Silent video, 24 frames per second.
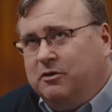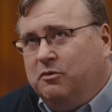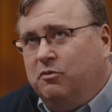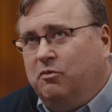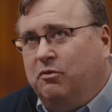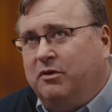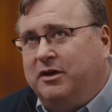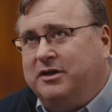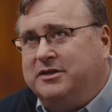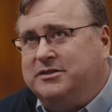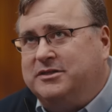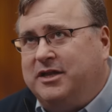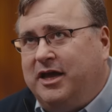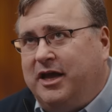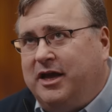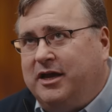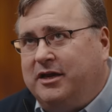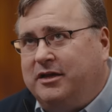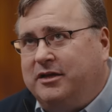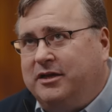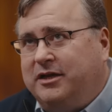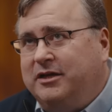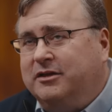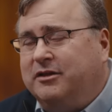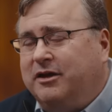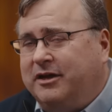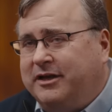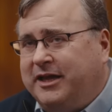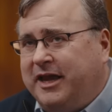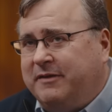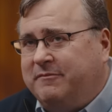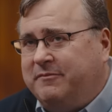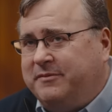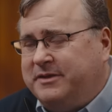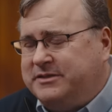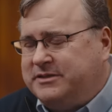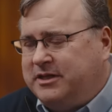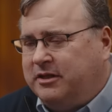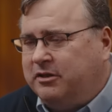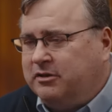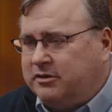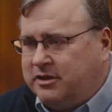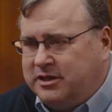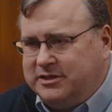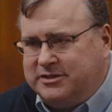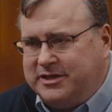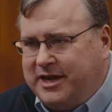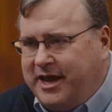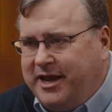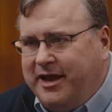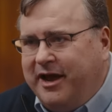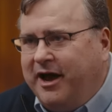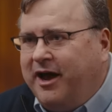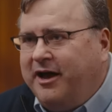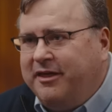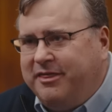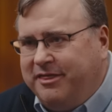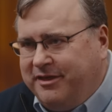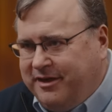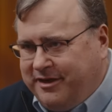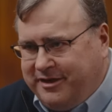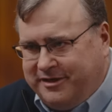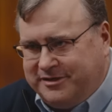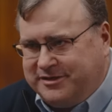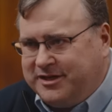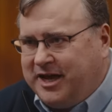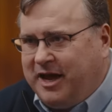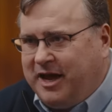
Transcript: was that Elon came to me and said, look, this AI thing is